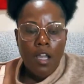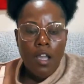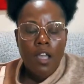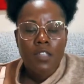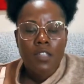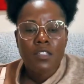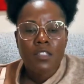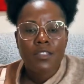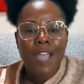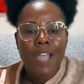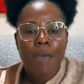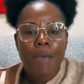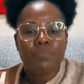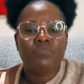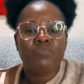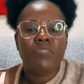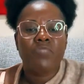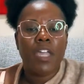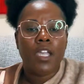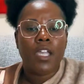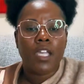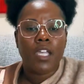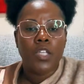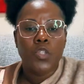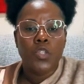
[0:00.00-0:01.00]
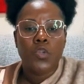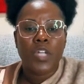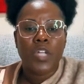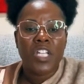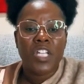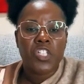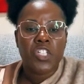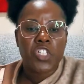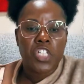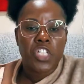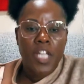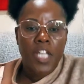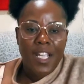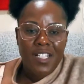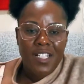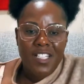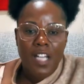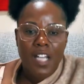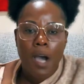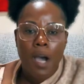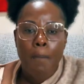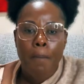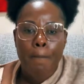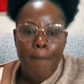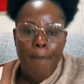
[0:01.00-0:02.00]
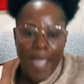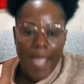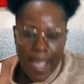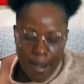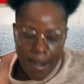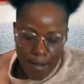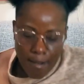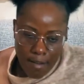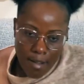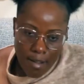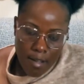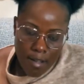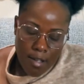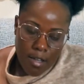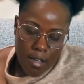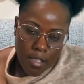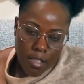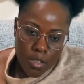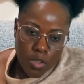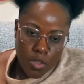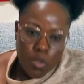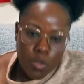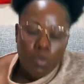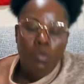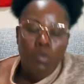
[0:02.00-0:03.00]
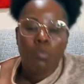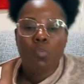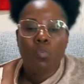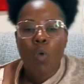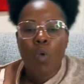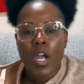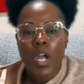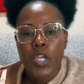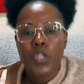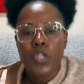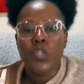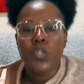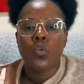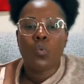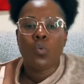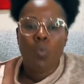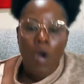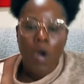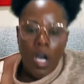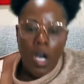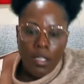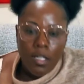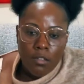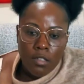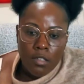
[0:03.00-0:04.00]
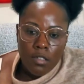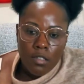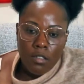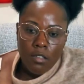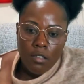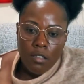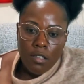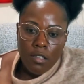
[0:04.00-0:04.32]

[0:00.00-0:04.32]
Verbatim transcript: Stop thinking you can change a man to what you want.